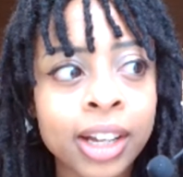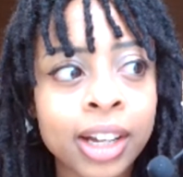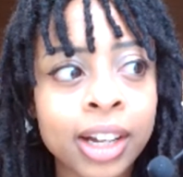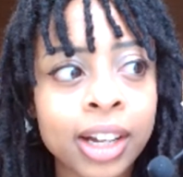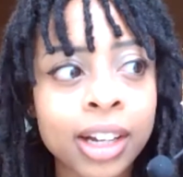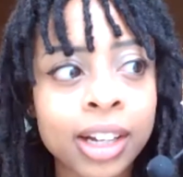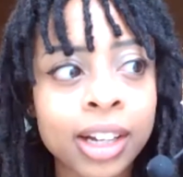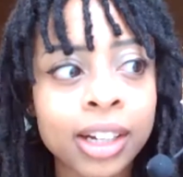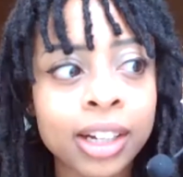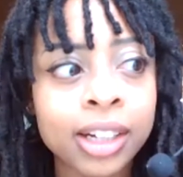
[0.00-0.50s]

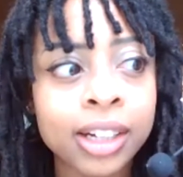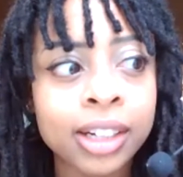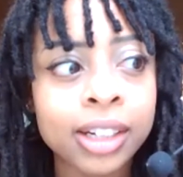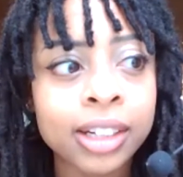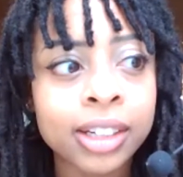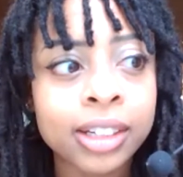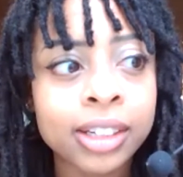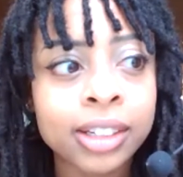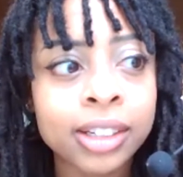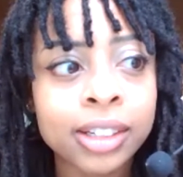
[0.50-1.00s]

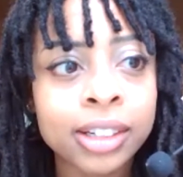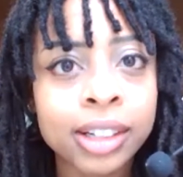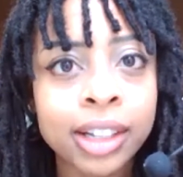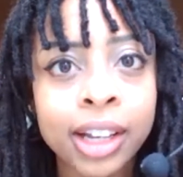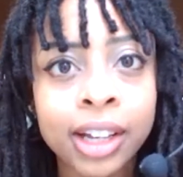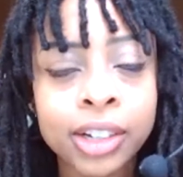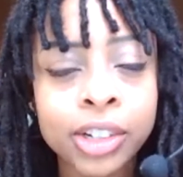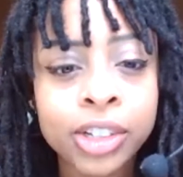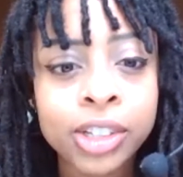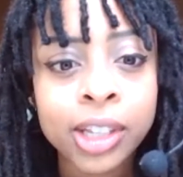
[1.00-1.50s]

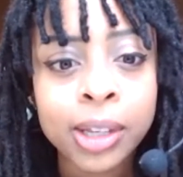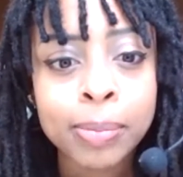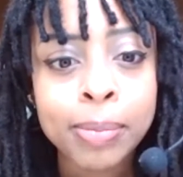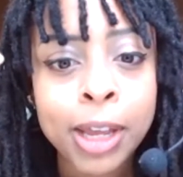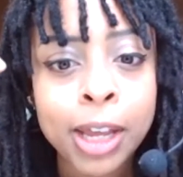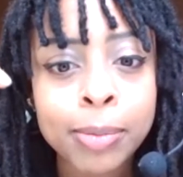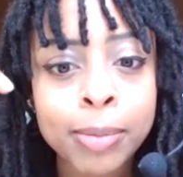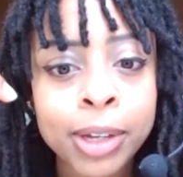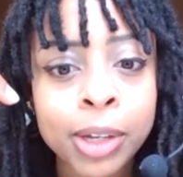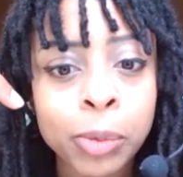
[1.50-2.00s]
yeah, just like
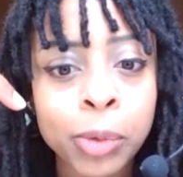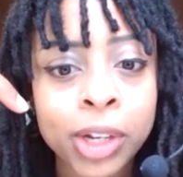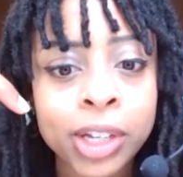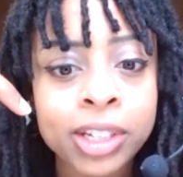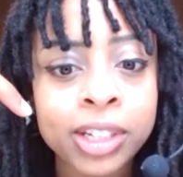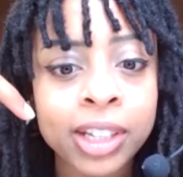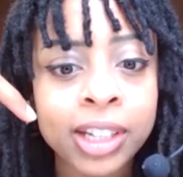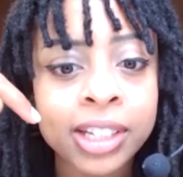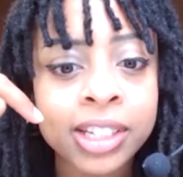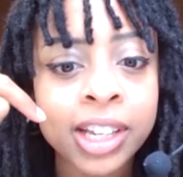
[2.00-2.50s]
make my way
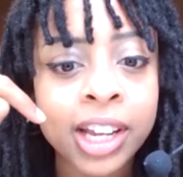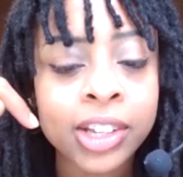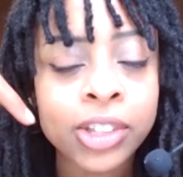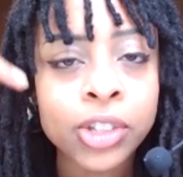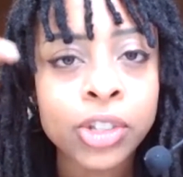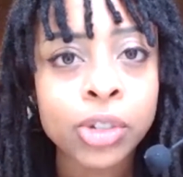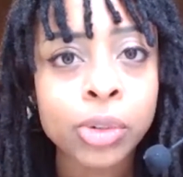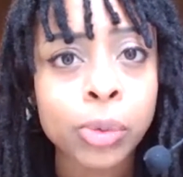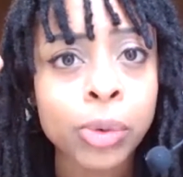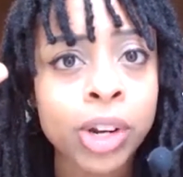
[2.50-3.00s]
to like
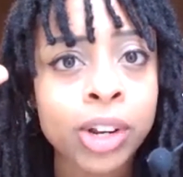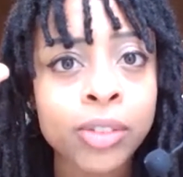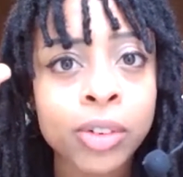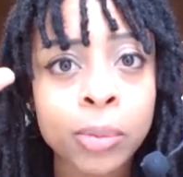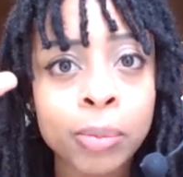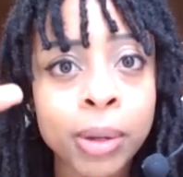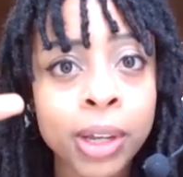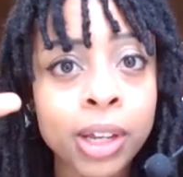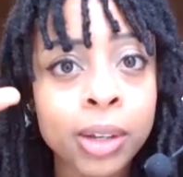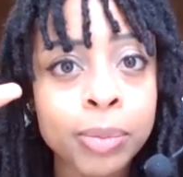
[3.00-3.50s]
Texas or whatever
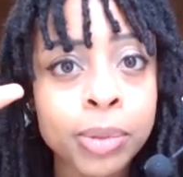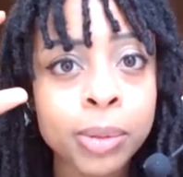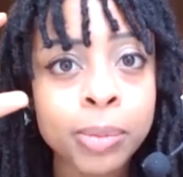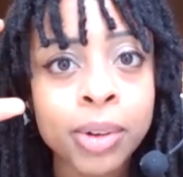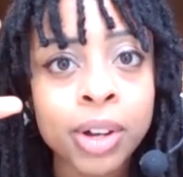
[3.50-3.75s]
and pick up some